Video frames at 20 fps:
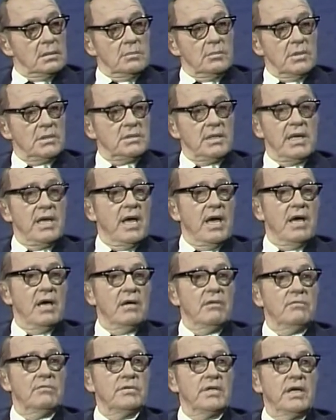But they
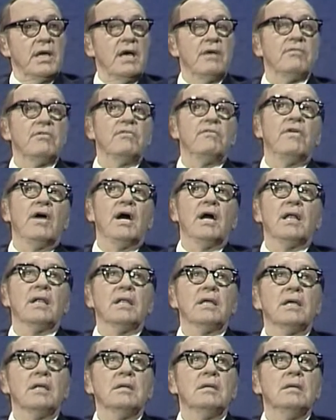have a
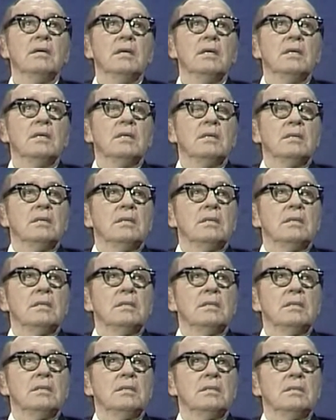violin.
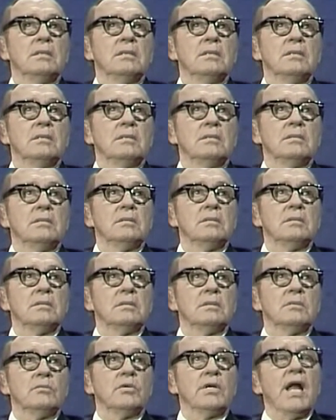
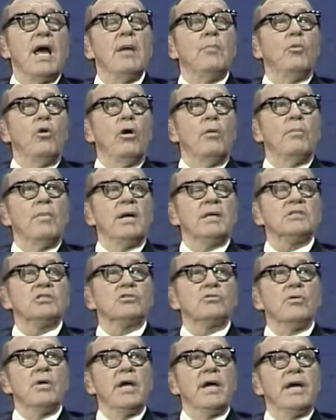When I bought my
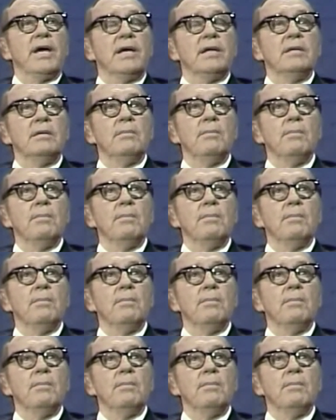Strad,